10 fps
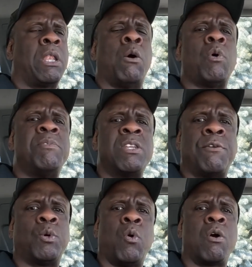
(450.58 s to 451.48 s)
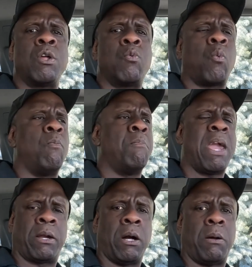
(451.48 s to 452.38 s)
That woman never wore any
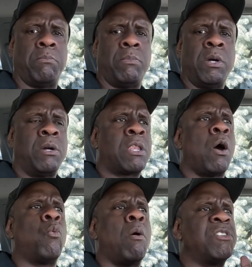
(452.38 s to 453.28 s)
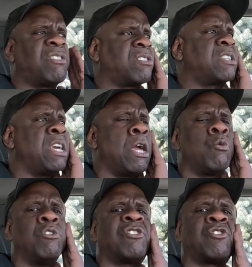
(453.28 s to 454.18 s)
makeup. That woman's
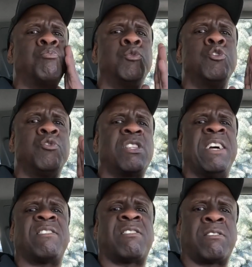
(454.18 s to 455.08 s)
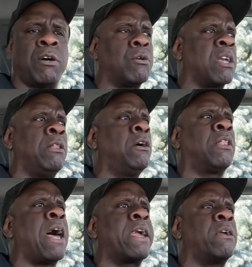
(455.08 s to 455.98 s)
skin was smooth as silk. It looked
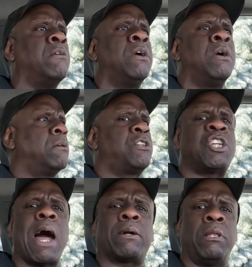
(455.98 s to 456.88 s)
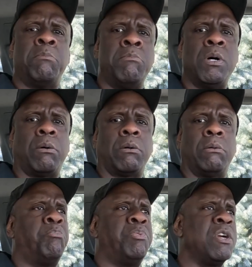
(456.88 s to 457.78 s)
like chocolate milk.
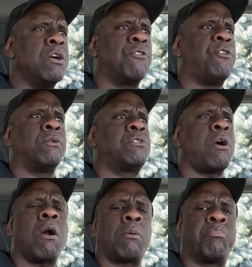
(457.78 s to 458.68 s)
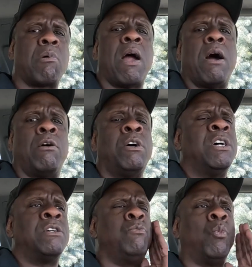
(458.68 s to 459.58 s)
Beautiful, dark brown.
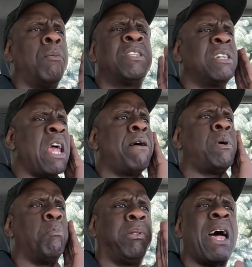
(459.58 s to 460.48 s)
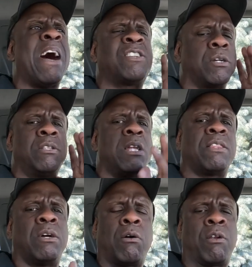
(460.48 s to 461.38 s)
Woman didn't have a blotch or
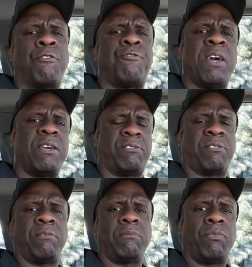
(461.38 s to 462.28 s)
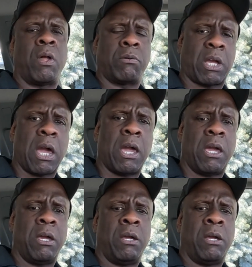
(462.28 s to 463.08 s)
nothing on her face, okay?